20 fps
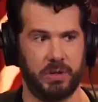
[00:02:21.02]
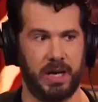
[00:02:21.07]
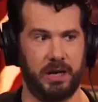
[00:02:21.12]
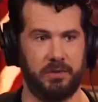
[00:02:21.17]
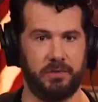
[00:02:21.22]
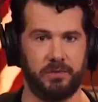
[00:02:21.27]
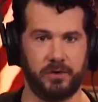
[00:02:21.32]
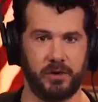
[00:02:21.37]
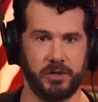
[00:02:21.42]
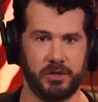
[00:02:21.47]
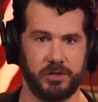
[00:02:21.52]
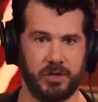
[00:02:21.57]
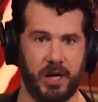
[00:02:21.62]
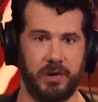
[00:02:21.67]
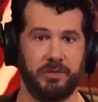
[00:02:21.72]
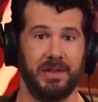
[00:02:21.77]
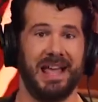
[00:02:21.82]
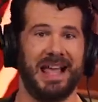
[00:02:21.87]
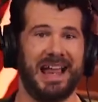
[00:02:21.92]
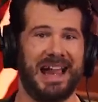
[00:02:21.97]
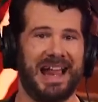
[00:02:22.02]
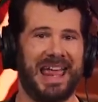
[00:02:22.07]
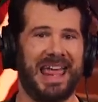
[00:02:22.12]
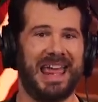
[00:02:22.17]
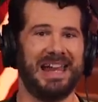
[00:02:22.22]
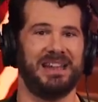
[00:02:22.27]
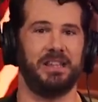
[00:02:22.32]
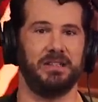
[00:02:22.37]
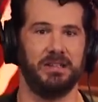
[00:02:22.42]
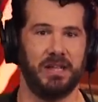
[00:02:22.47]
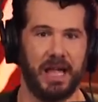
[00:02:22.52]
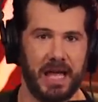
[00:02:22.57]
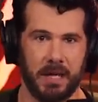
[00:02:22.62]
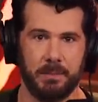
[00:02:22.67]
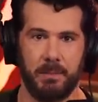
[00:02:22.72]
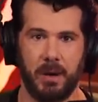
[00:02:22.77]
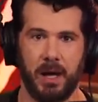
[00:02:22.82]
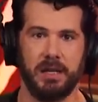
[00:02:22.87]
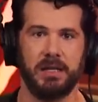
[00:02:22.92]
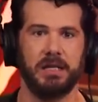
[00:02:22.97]
Okay, first off, hit the
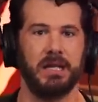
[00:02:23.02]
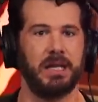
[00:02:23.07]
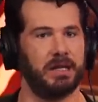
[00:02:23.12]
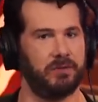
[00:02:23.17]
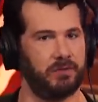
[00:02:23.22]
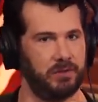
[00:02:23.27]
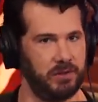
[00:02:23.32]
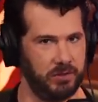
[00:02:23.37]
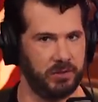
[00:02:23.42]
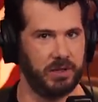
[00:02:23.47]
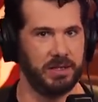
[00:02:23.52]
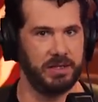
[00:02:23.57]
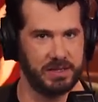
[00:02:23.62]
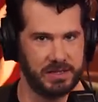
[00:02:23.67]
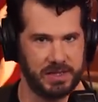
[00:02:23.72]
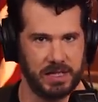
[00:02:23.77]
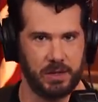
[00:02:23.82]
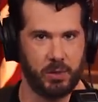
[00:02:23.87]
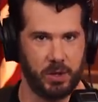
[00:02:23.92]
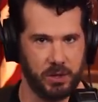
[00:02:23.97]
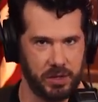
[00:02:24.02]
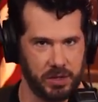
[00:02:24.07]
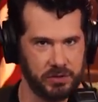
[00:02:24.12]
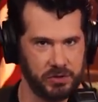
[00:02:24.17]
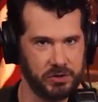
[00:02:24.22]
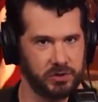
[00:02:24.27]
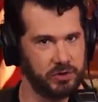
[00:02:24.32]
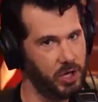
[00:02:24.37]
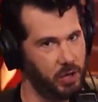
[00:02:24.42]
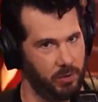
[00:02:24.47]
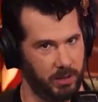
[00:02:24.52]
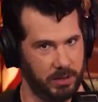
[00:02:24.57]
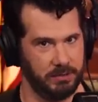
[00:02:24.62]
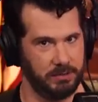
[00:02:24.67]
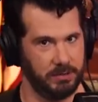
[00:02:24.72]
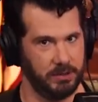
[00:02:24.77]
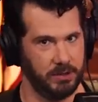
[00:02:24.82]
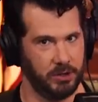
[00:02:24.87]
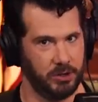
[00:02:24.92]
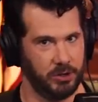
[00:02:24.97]
like button if you can see where this is
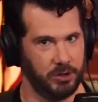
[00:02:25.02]
going.